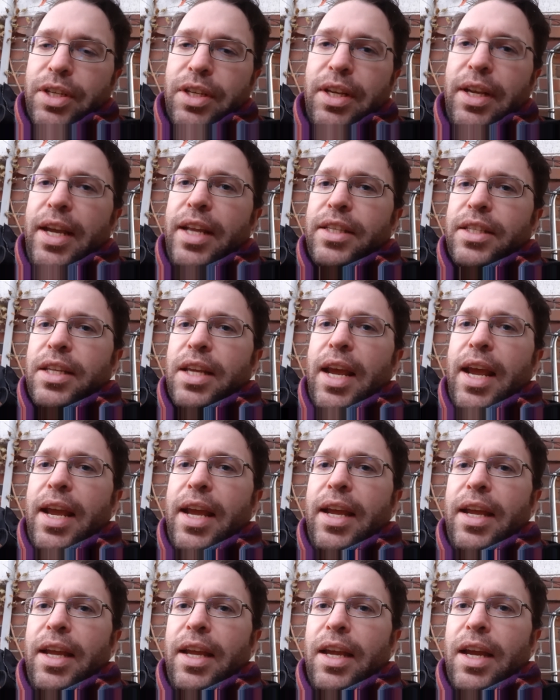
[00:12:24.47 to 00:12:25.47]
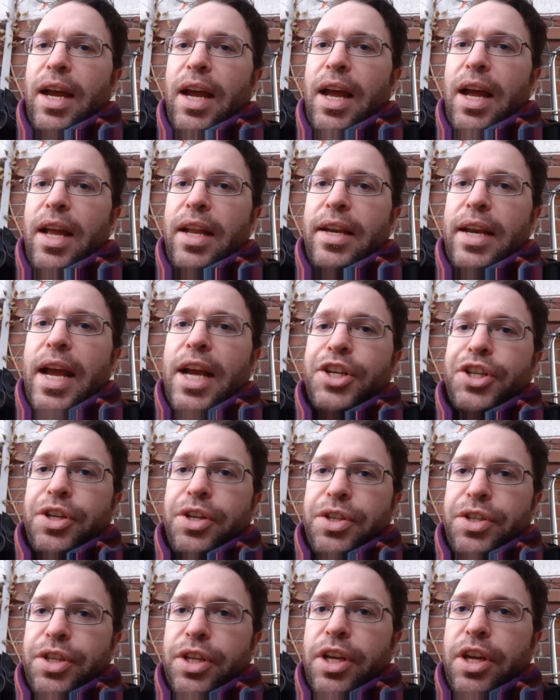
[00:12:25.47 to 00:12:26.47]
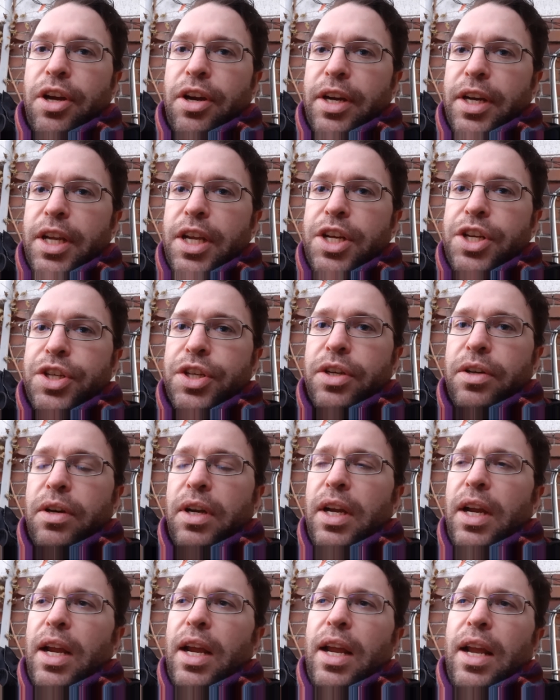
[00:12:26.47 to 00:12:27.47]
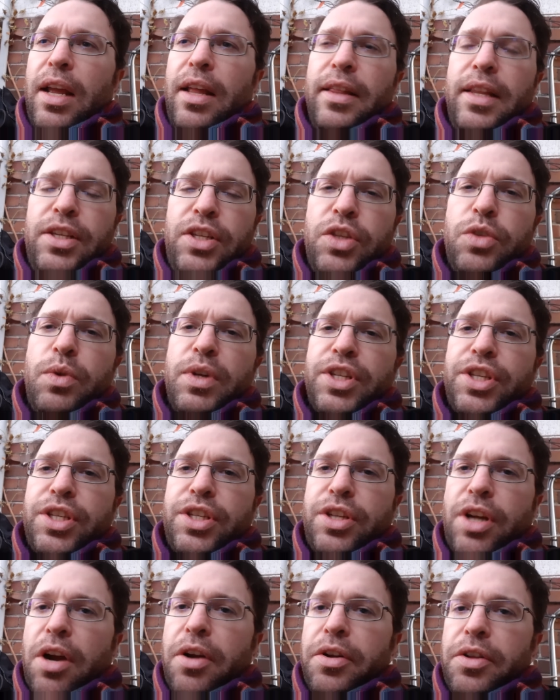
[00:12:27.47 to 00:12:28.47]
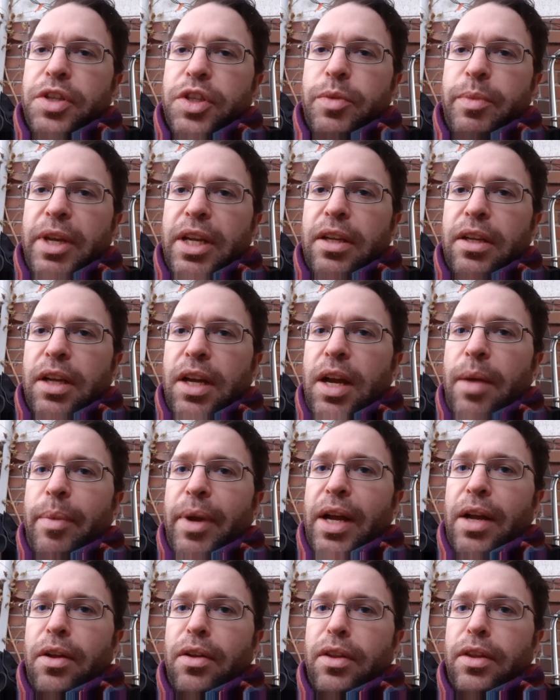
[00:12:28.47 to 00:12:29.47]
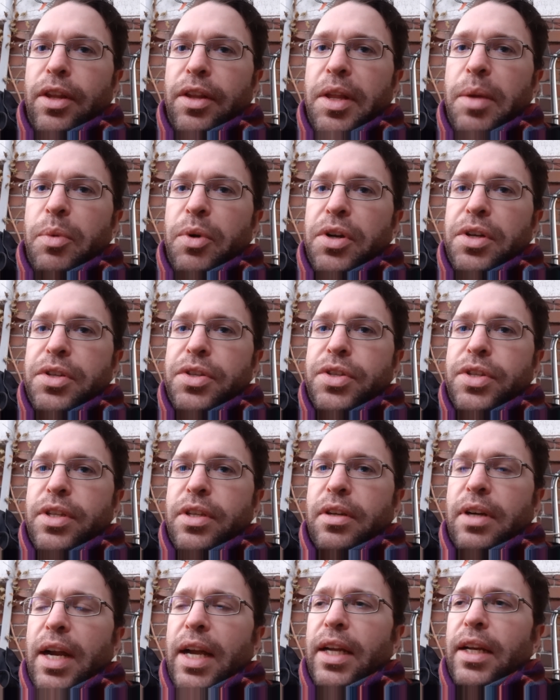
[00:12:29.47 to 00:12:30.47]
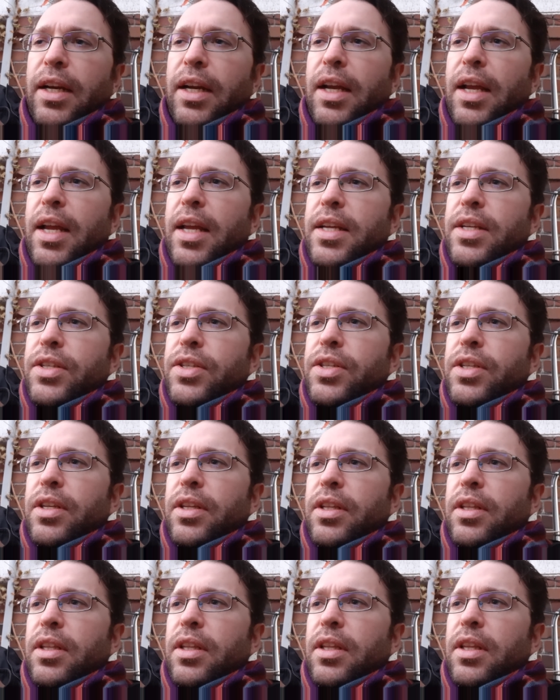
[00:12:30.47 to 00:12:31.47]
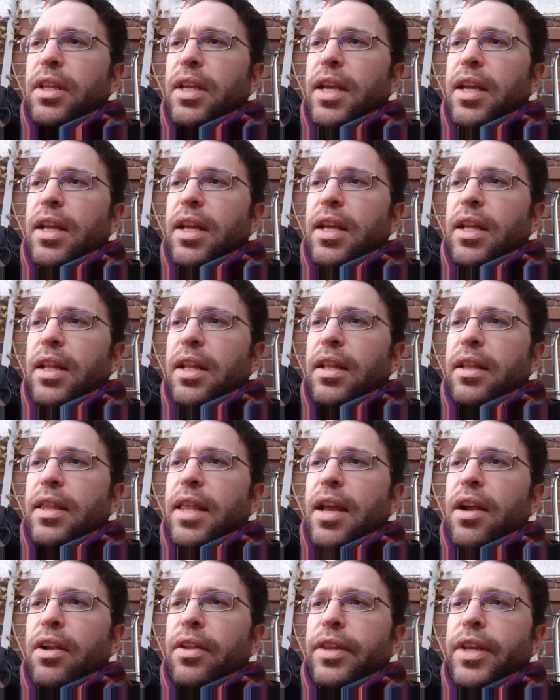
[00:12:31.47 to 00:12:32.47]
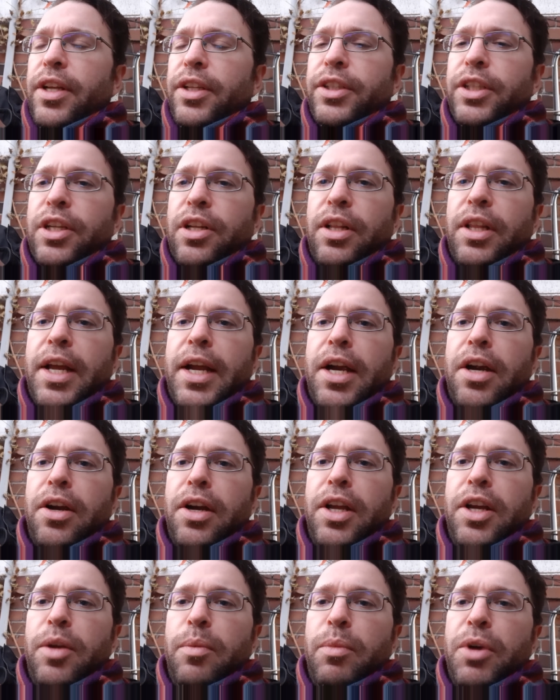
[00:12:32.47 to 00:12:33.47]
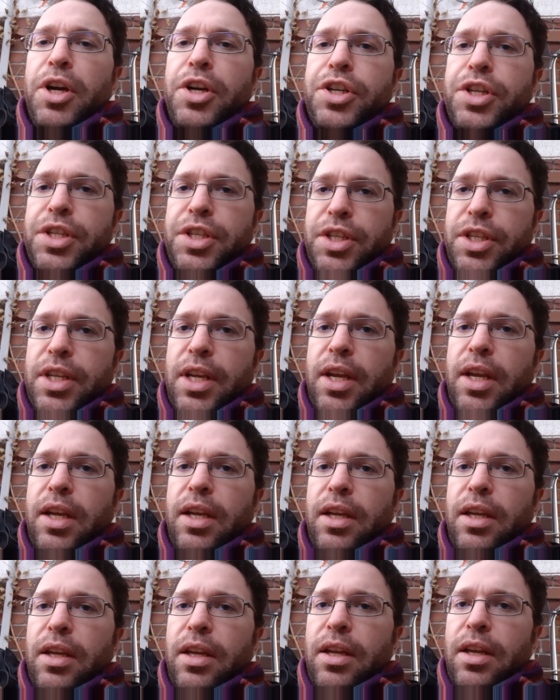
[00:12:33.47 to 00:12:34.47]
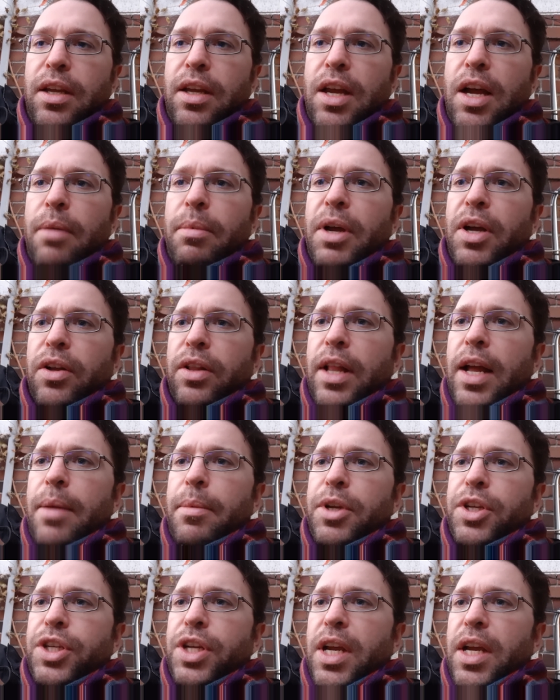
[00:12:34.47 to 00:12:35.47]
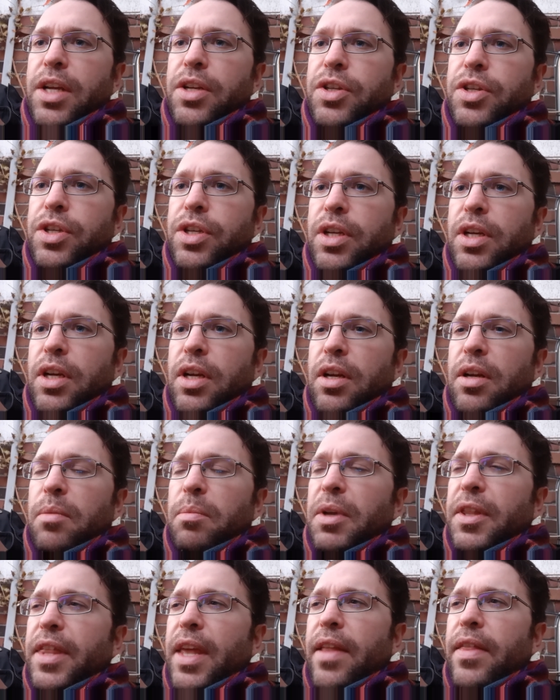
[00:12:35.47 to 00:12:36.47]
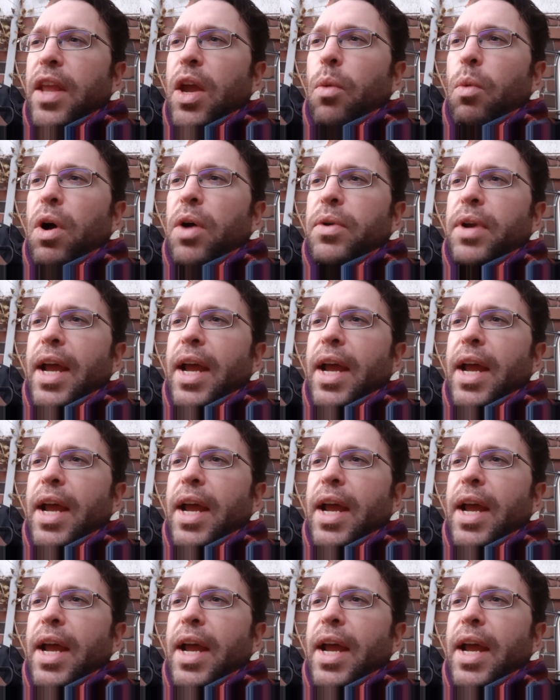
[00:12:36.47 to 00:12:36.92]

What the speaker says: it's a national security issue. This is what startles me about the Liberals, right? Is they'll declare an emergency about climate change, but then they won't